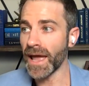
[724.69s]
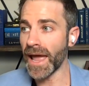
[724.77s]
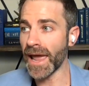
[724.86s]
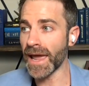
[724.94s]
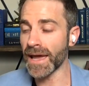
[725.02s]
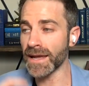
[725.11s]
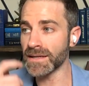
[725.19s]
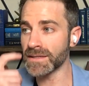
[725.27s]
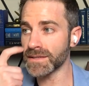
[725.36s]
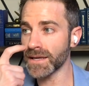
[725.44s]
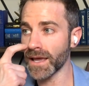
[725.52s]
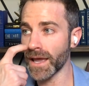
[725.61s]

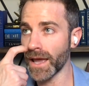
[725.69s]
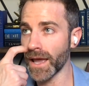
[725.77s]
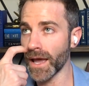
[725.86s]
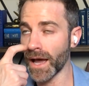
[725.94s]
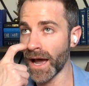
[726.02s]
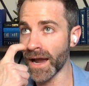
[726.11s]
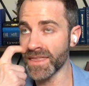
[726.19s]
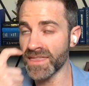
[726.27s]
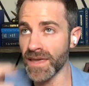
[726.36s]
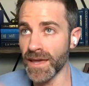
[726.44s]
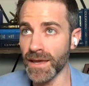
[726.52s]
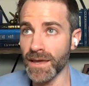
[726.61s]
And I
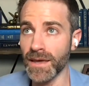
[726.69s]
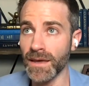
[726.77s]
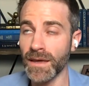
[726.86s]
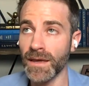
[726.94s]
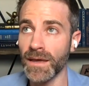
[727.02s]
think,